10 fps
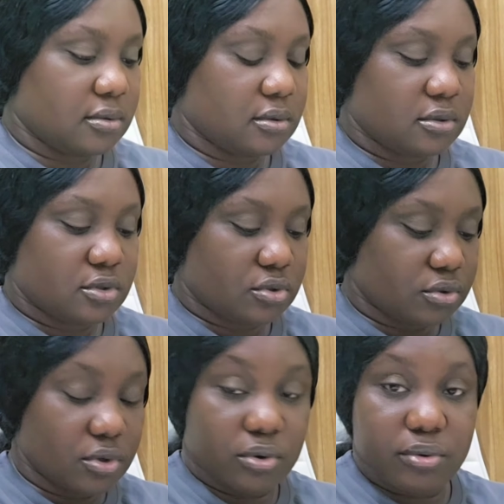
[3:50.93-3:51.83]
So
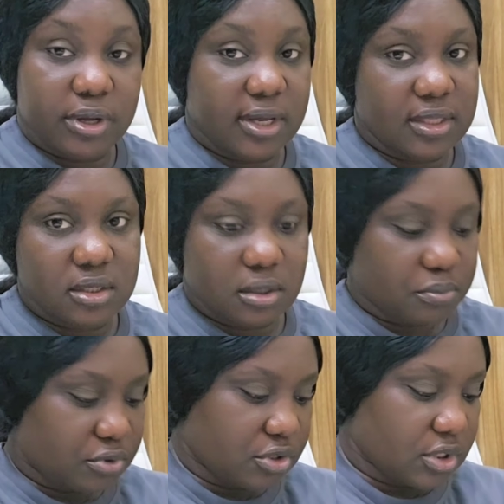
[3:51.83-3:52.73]
you'll go ahead and put
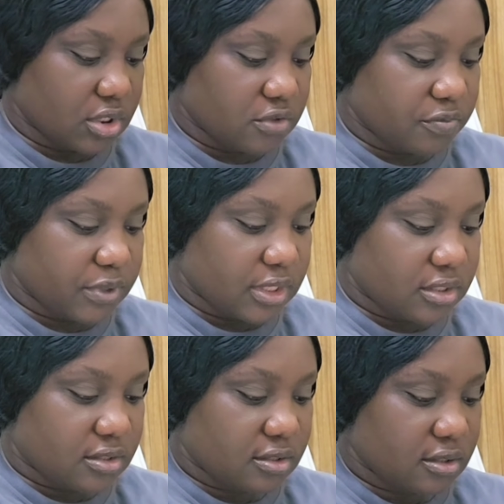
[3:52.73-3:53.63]
your date of
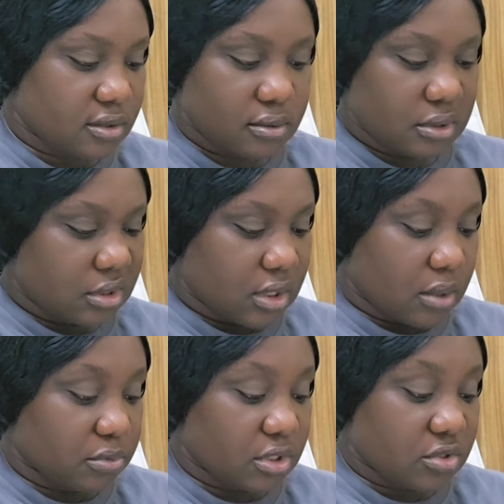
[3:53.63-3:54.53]
birth. I'm
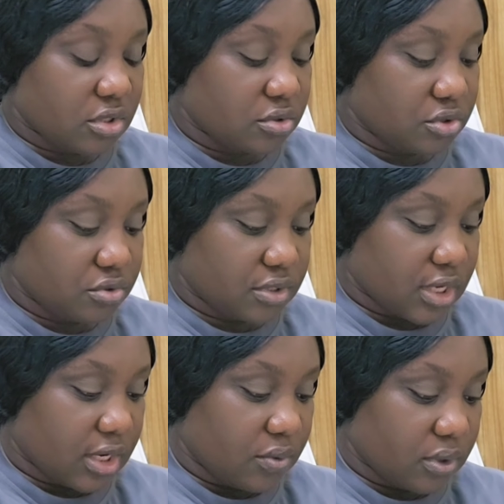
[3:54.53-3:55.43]
just going to choose
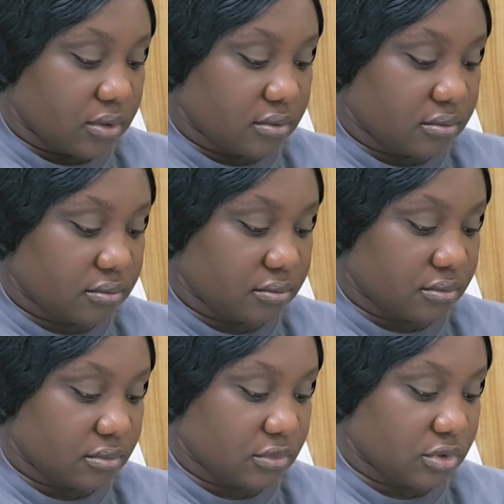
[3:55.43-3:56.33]
anyone
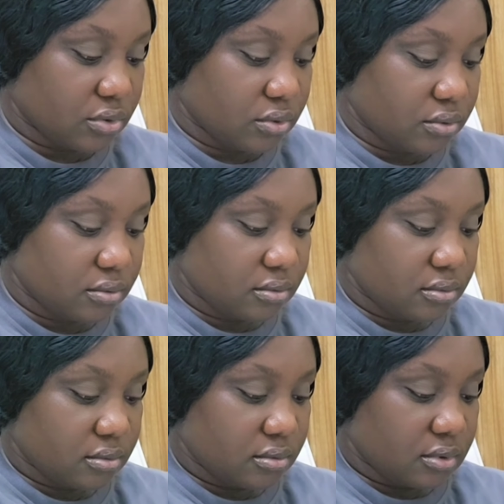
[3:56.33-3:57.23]
though.
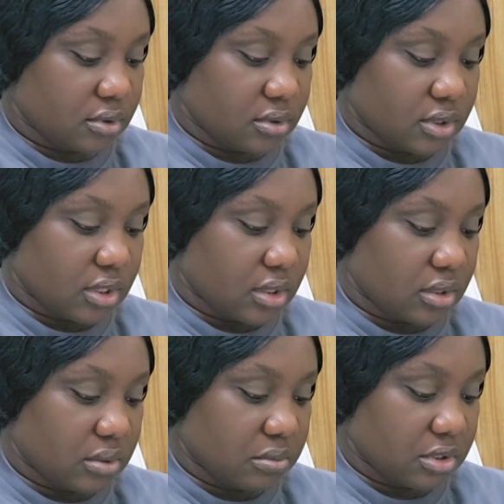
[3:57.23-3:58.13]
Okay, let
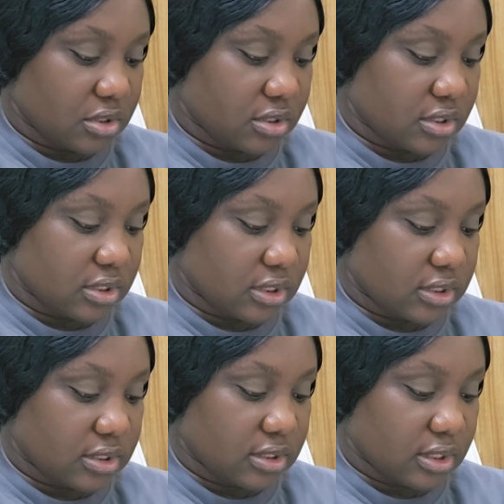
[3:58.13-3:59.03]
me just say
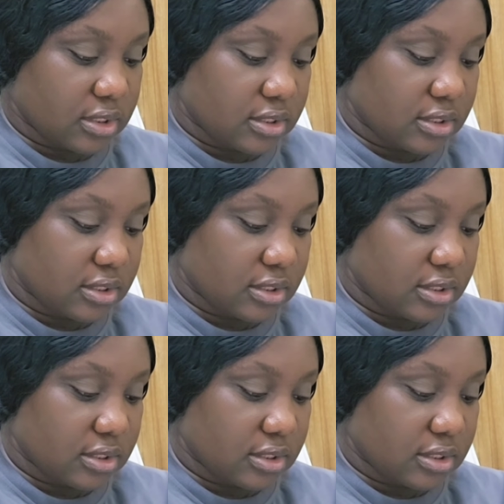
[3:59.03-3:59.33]
1990.